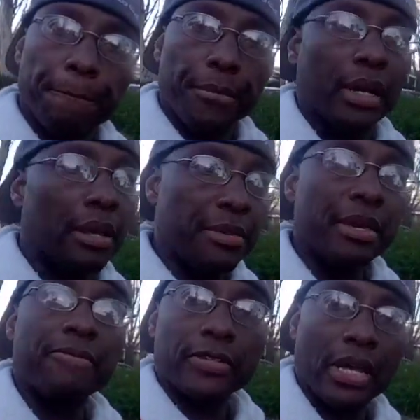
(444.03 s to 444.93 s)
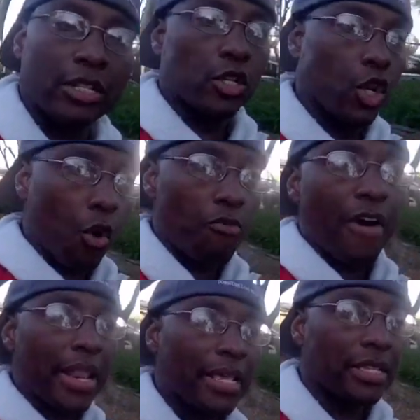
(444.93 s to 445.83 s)
let me emphasize, low
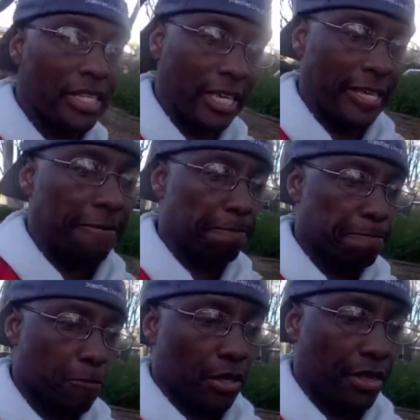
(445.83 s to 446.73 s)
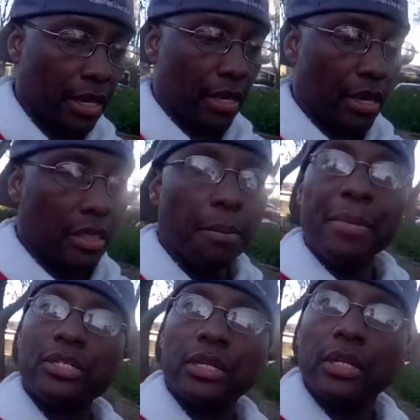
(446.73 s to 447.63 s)
fighting is the
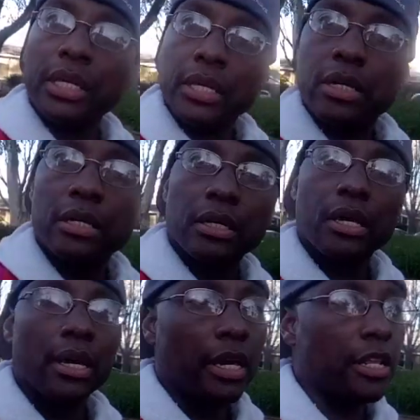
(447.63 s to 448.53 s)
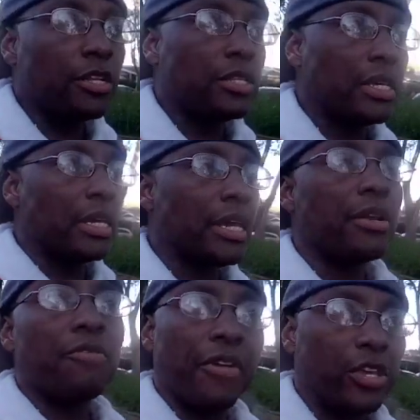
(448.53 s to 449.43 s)
missing link. It is the
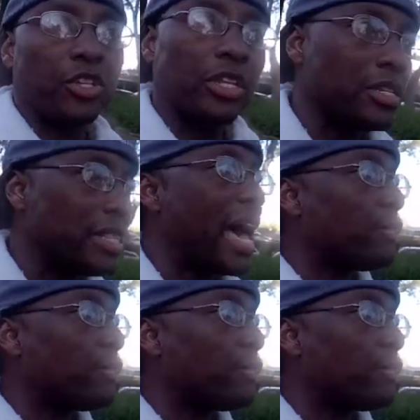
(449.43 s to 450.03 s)
innovation. It is that